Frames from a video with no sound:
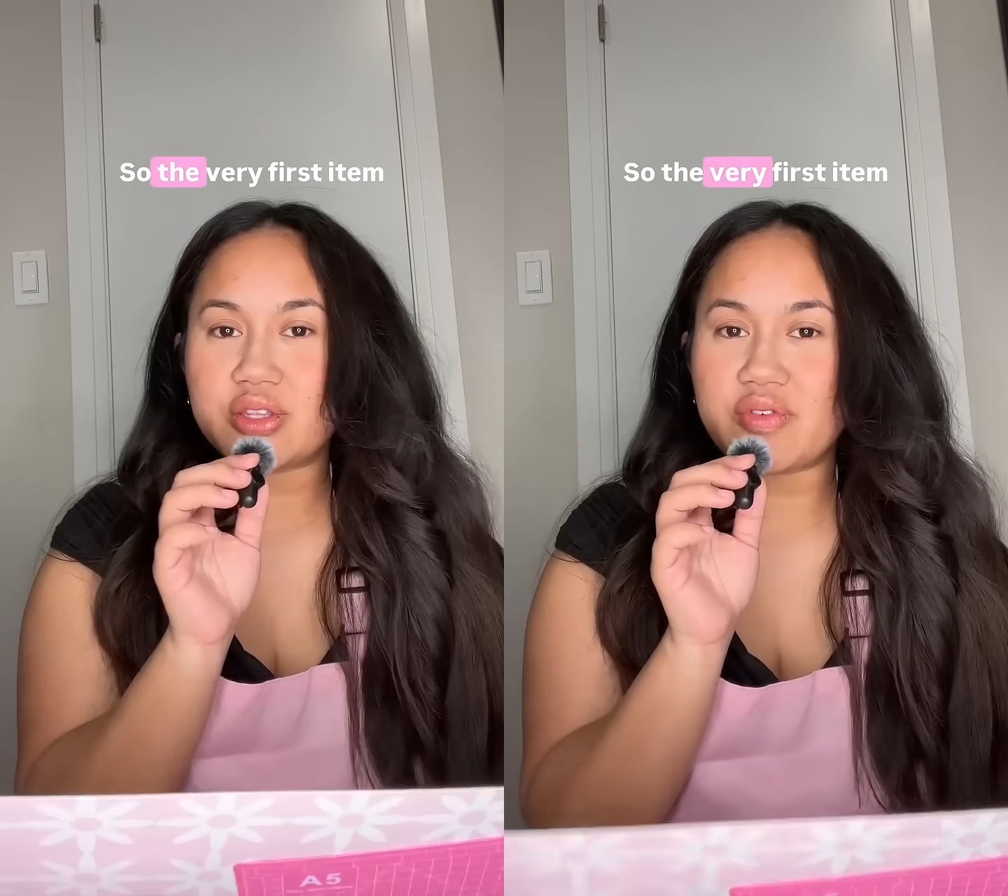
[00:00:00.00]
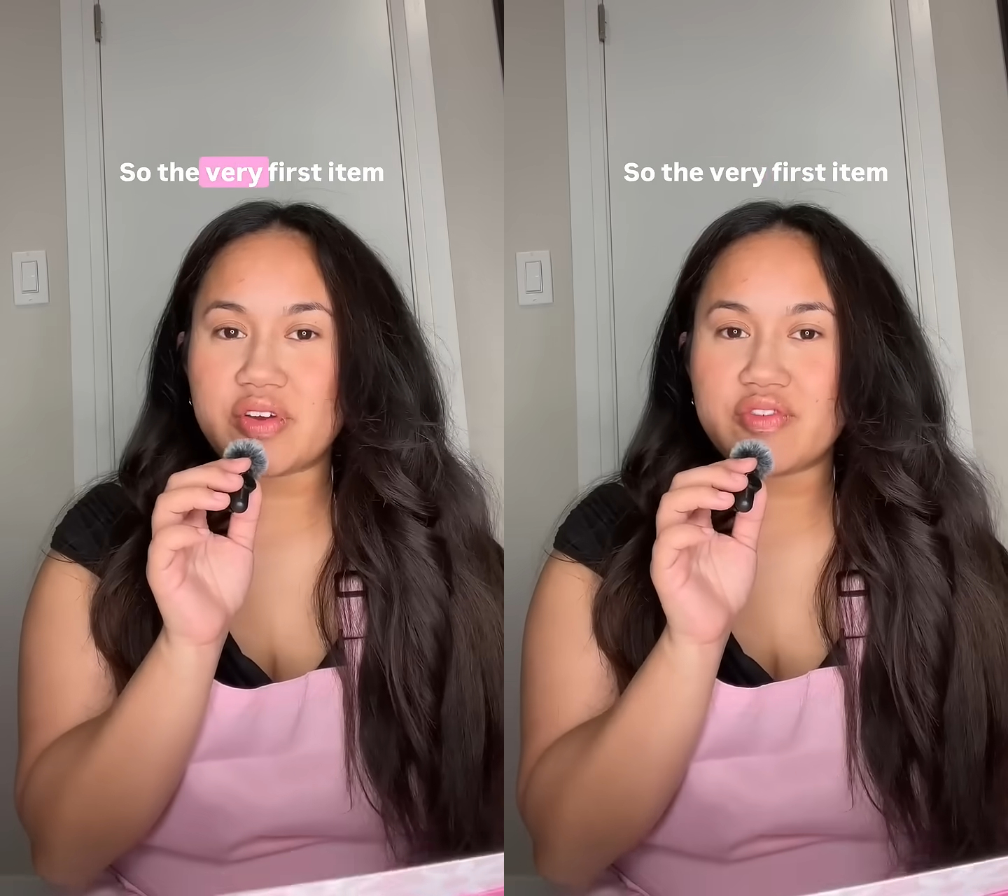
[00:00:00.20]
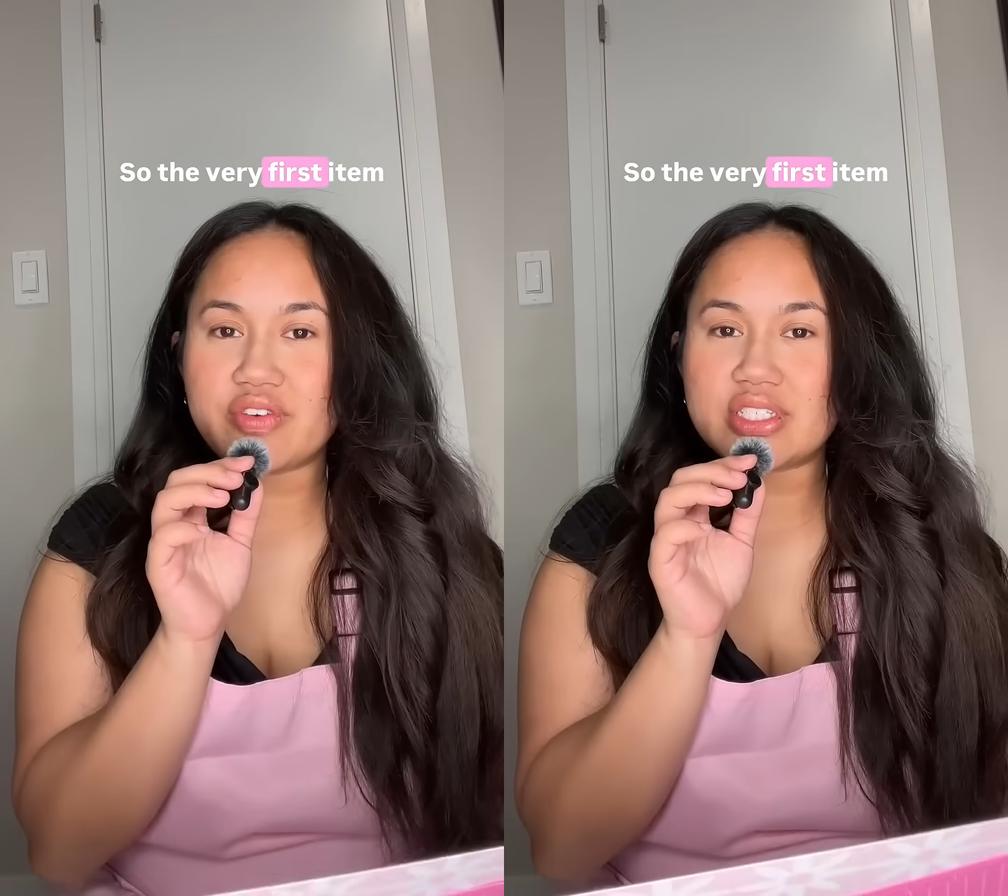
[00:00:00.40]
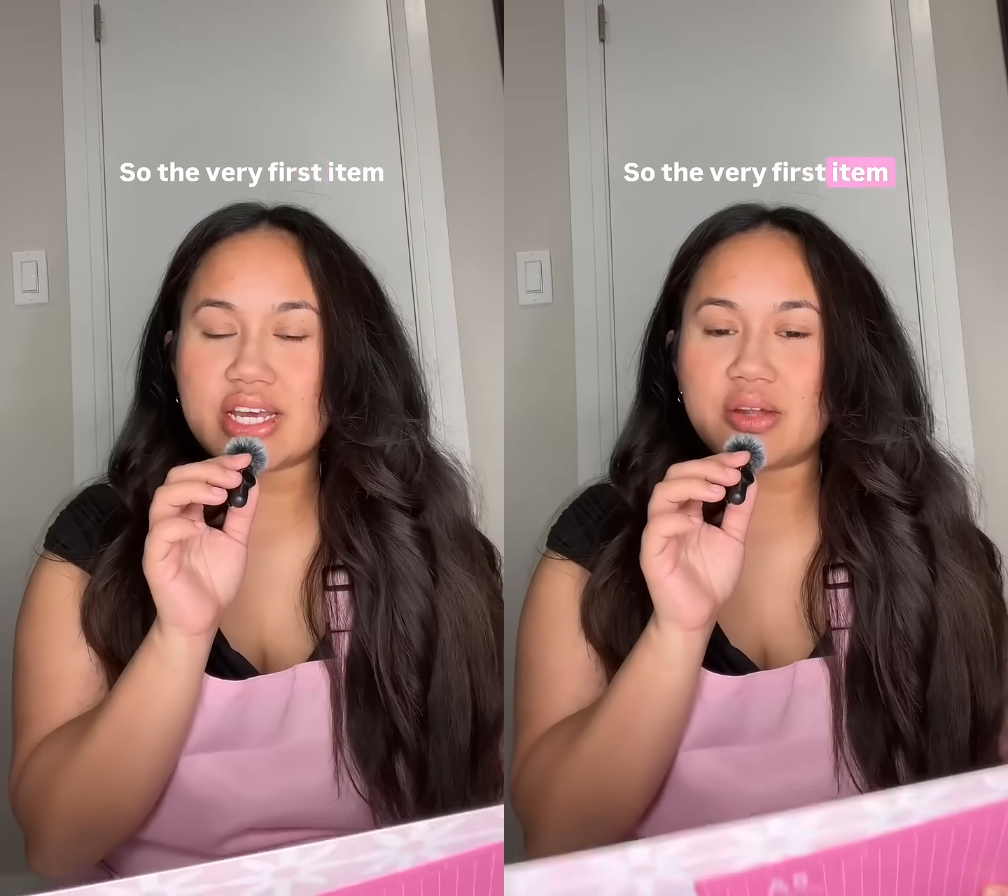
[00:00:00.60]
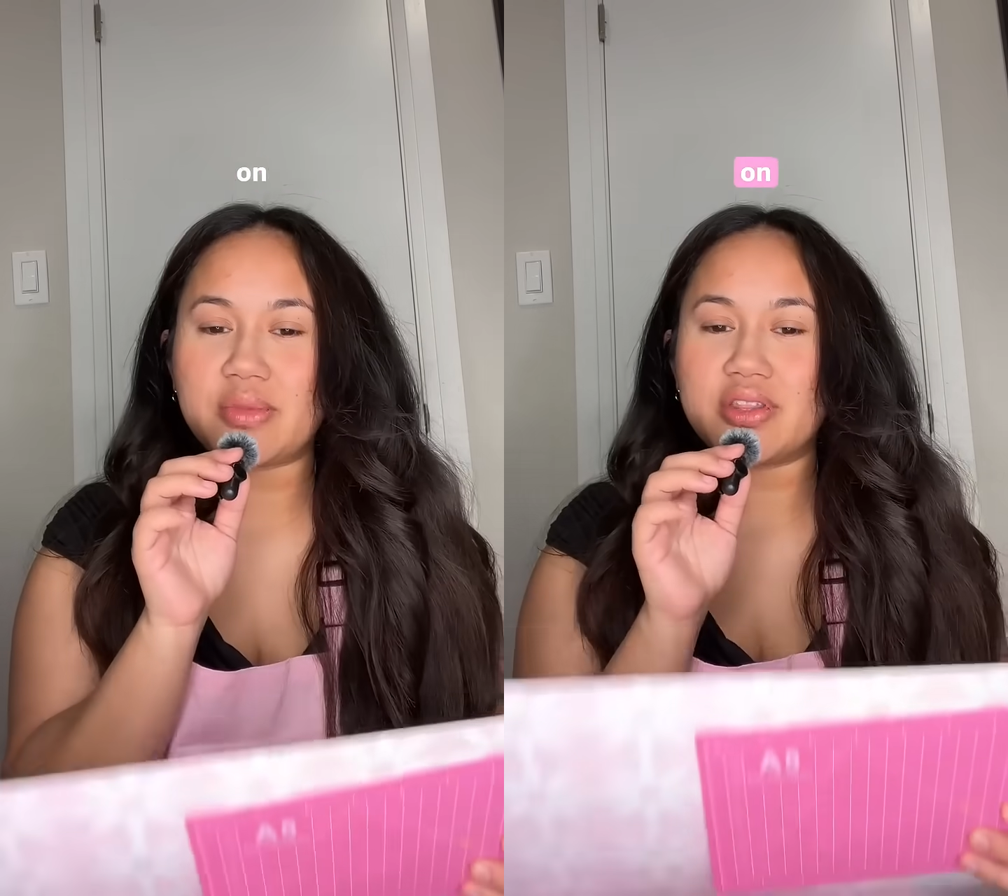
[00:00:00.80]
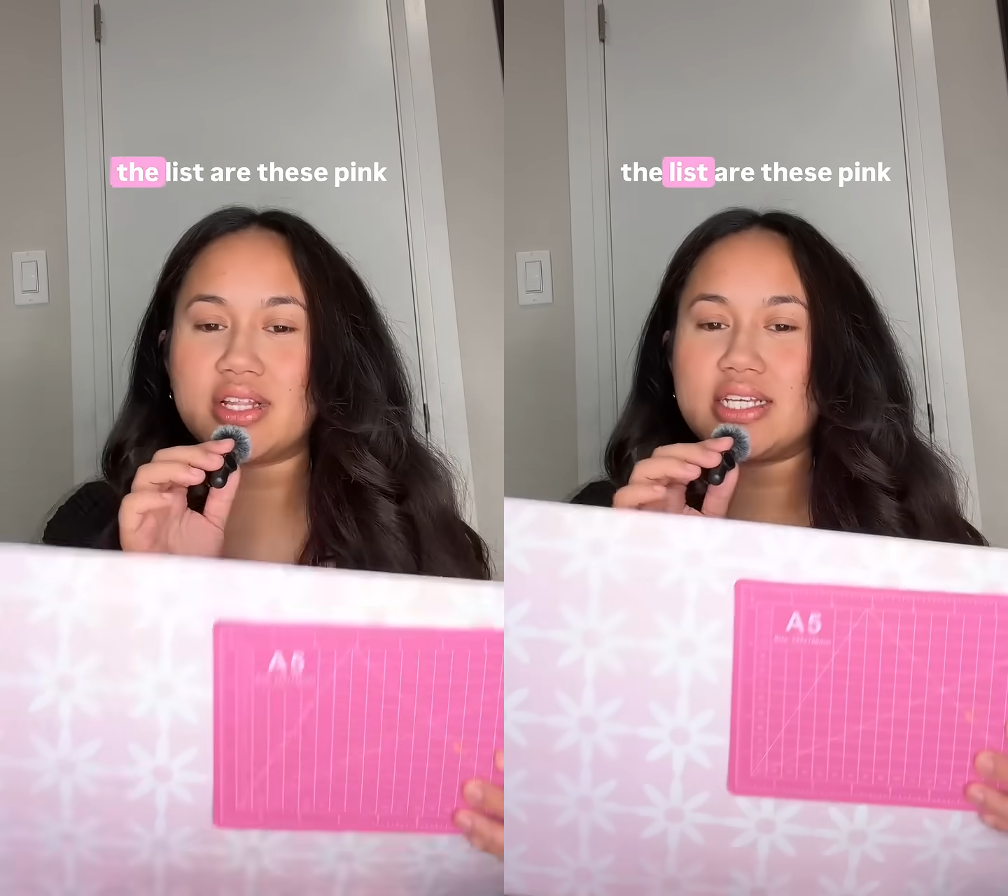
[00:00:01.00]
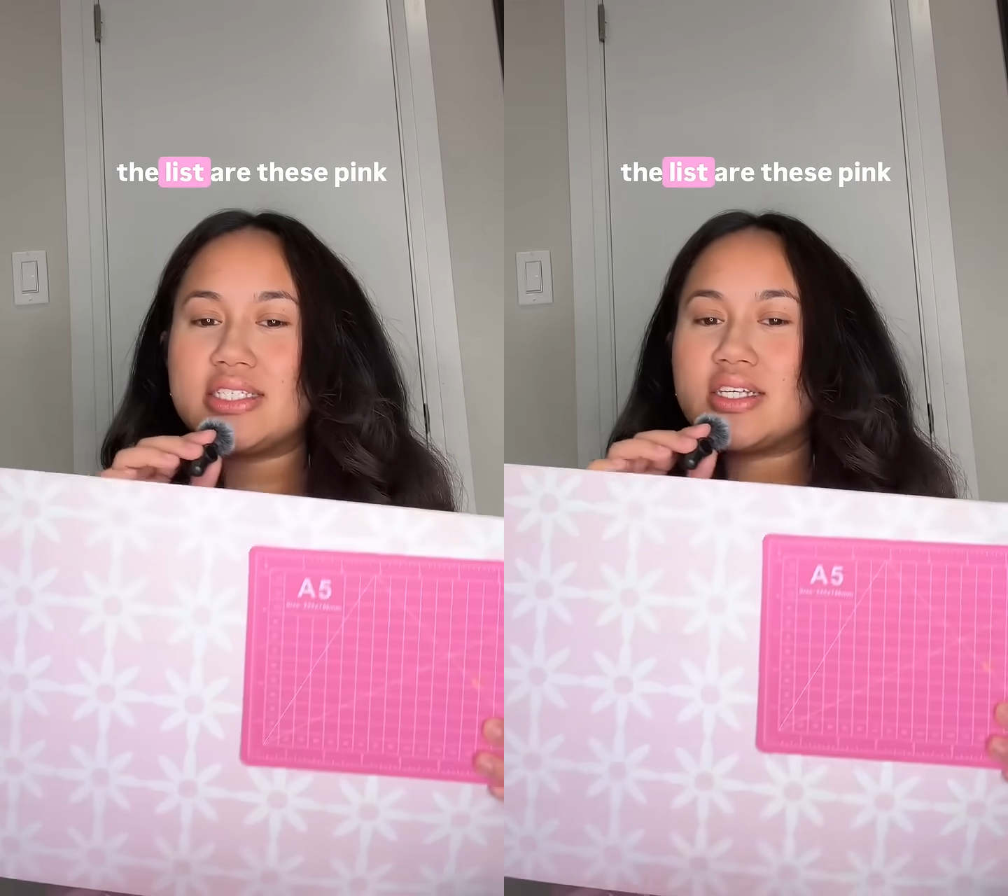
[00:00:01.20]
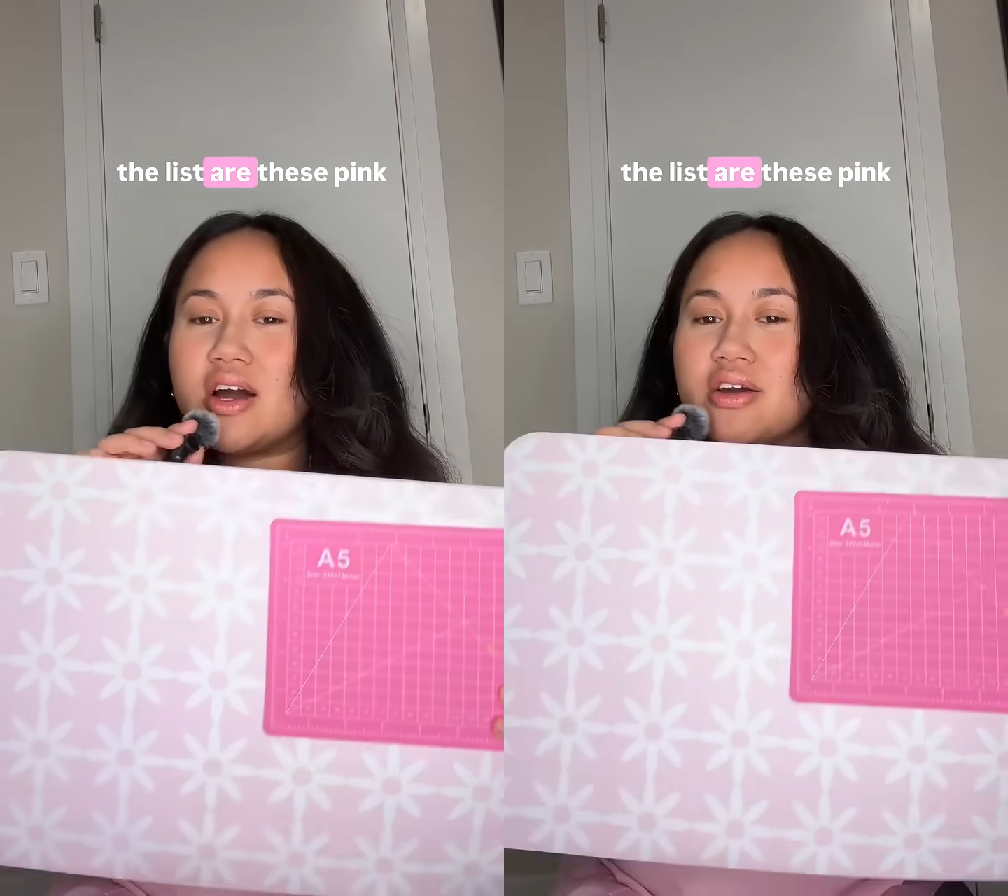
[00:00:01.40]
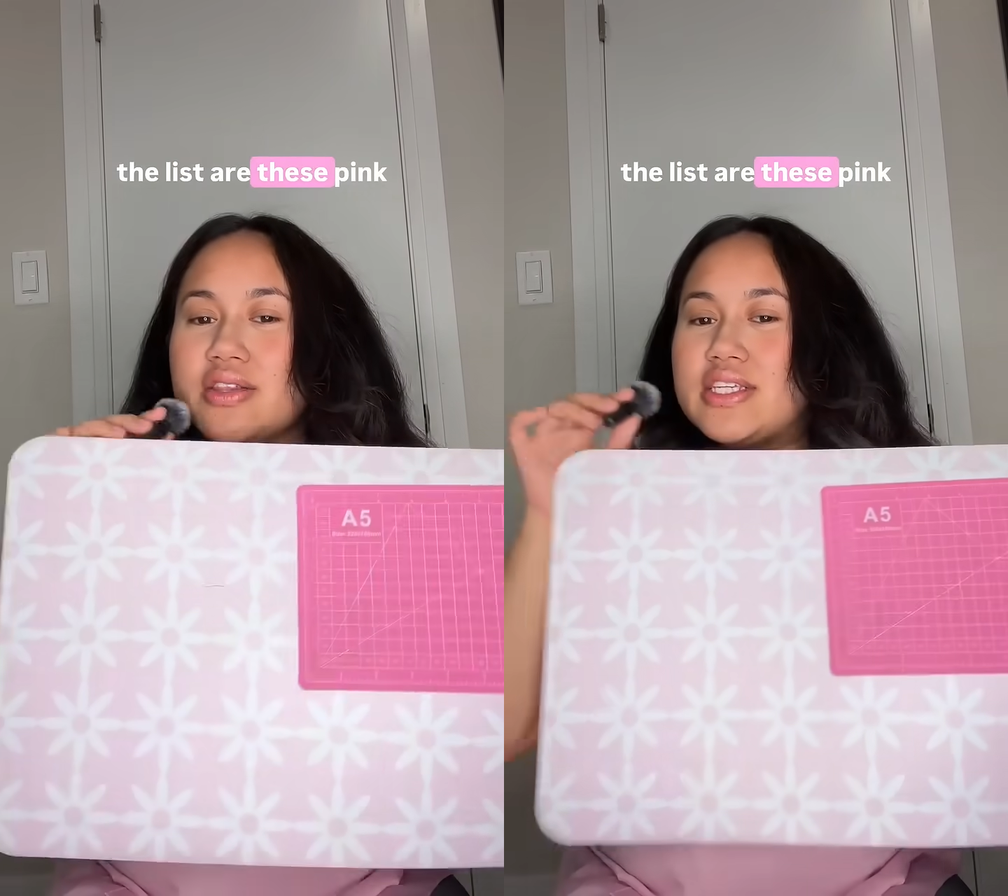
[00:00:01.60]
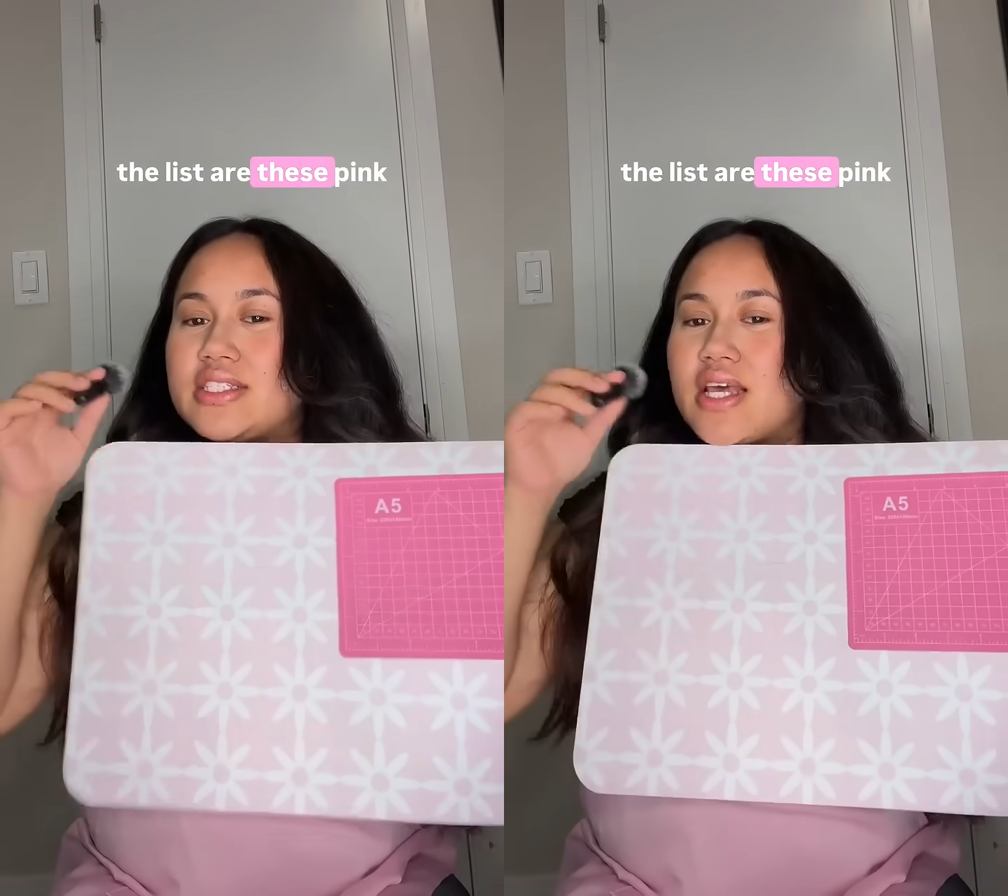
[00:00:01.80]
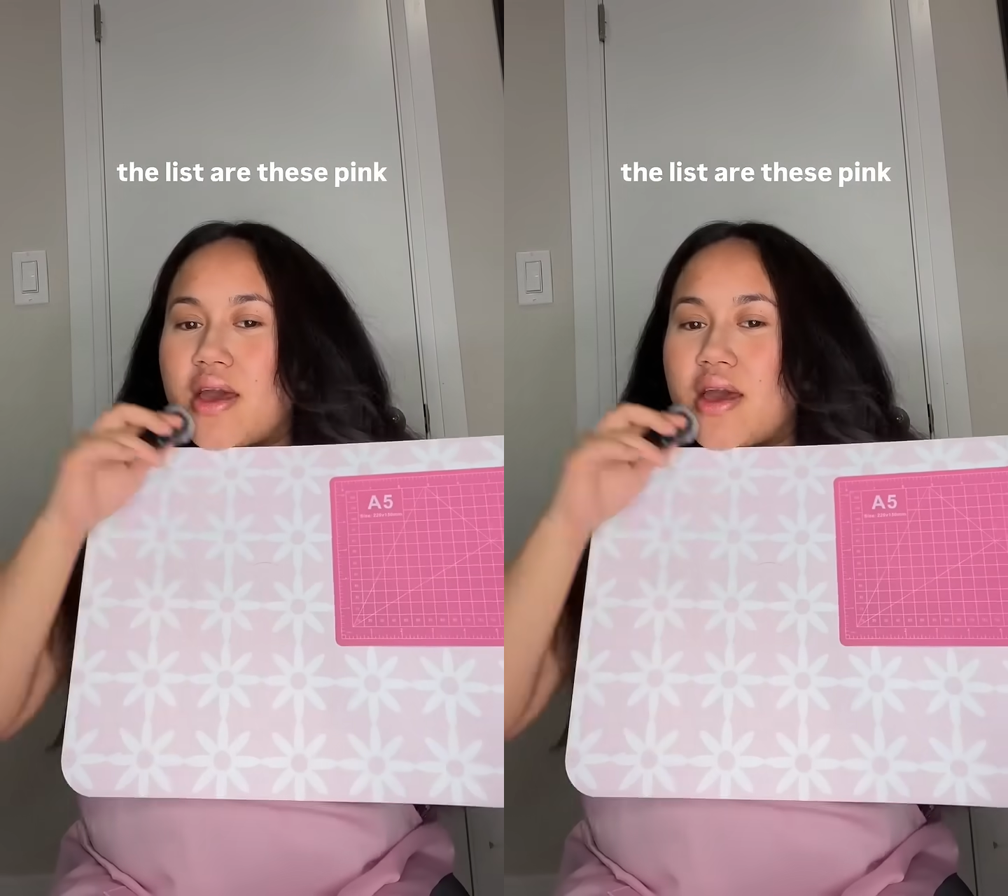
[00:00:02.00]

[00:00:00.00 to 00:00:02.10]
the very first item on the list are these